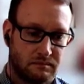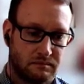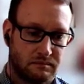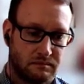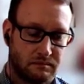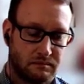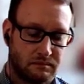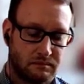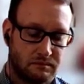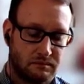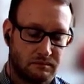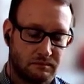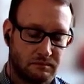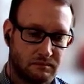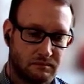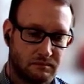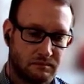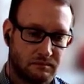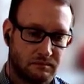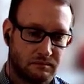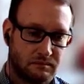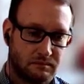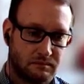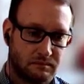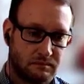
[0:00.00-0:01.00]

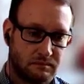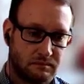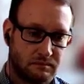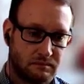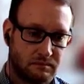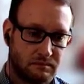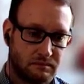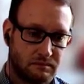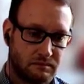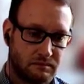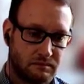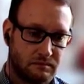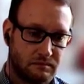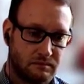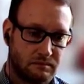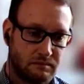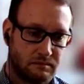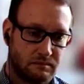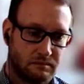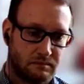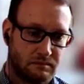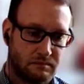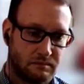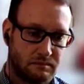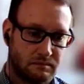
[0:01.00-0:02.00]

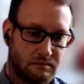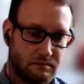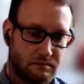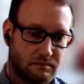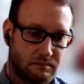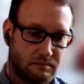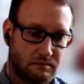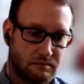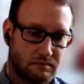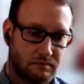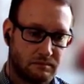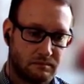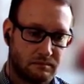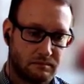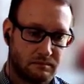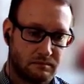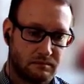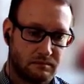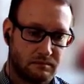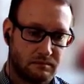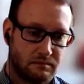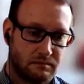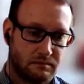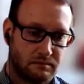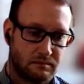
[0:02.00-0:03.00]

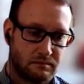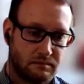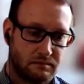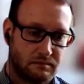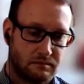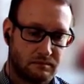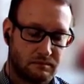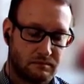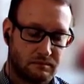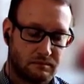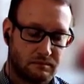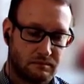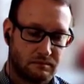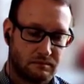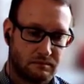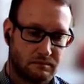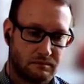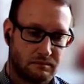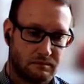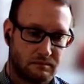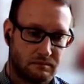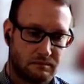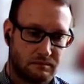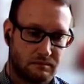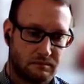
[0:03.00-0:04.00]

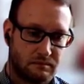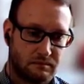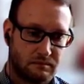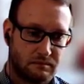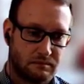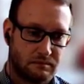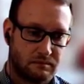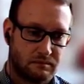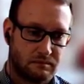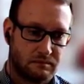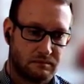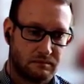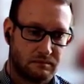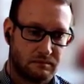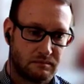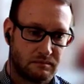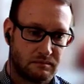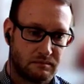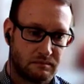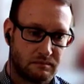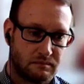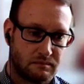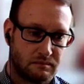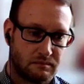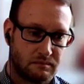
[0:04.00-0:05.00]

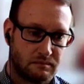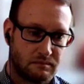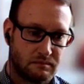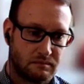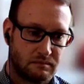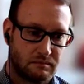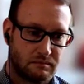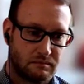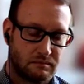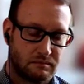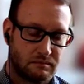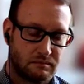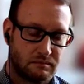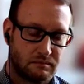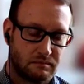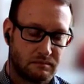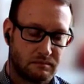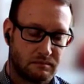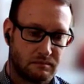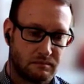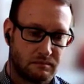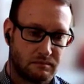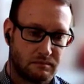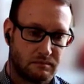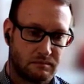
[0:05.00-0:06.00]

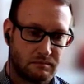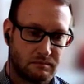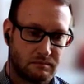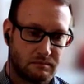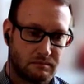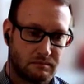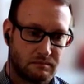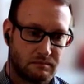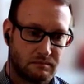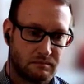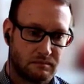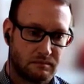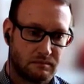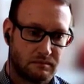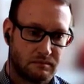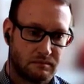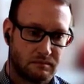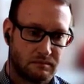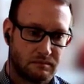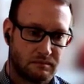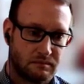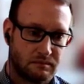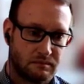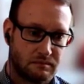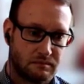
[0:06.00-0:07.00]

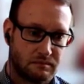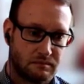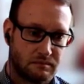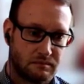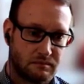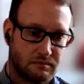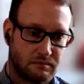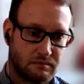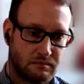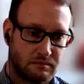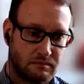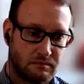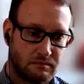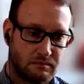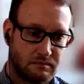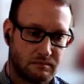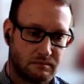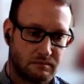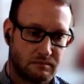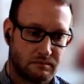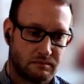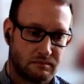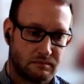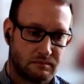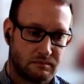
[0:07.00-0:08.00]
(not speaking)